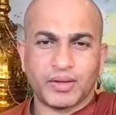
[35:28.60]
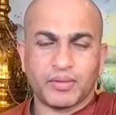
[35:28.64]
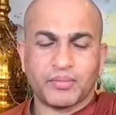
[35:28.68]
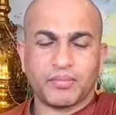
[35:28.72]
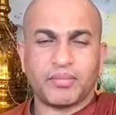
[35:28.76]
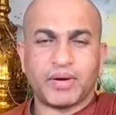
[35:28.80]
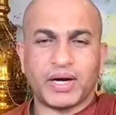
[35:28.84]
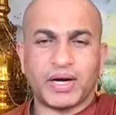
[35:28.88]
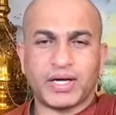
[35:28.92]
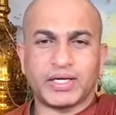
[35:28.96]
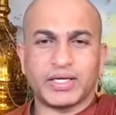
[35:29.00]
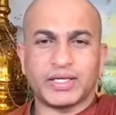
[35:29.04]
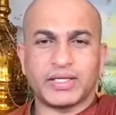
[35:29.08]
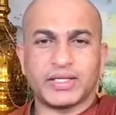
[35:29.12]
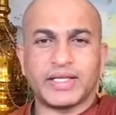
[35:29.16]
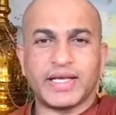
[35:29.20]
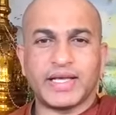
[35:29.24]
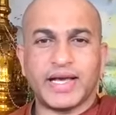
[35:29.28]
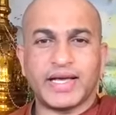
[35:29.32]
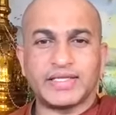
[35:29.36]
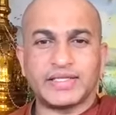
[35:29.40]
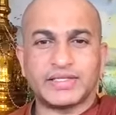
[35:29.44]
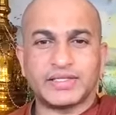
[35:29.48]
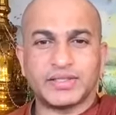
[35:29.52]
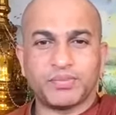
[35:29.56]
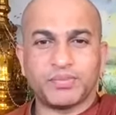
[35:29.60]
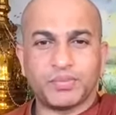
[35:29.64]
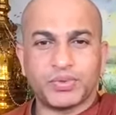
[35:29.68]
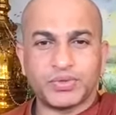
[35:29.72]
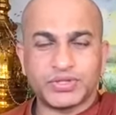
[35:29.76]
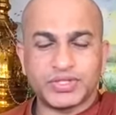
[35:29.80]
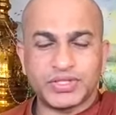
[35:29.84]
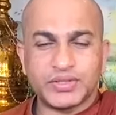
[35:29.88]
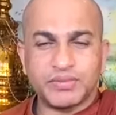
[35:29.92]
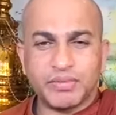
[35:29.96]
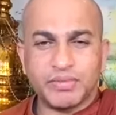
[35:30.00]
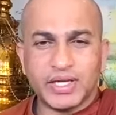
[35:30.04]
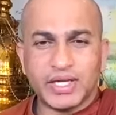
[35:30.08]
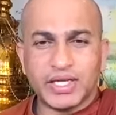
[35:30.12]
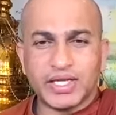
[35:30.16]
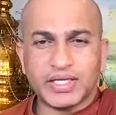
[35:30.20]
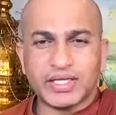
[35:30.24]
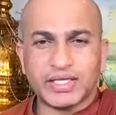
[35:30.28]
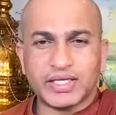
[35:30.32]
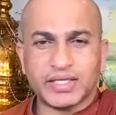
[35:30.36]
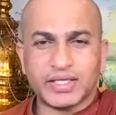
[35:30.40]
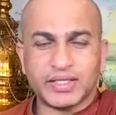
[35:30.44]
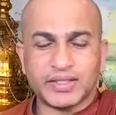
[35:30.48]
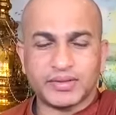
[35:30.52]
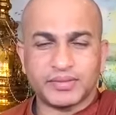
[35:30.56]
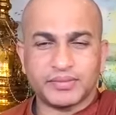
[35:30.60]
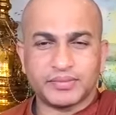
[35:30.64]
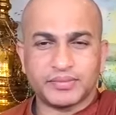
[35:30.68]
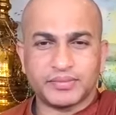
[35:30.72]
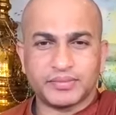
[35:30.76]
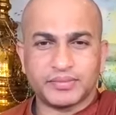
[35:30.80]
But there is a possibility.